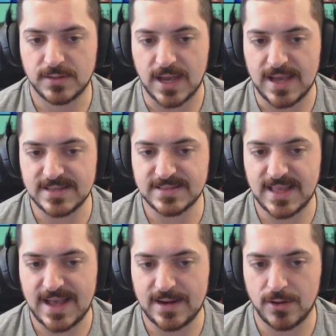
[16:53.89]
Guys
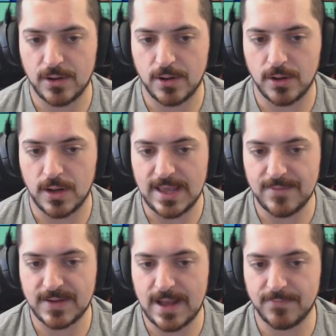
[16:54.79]
that I
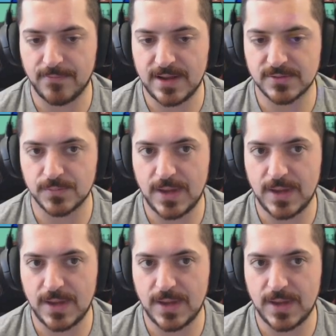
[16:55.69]
have Goff ranked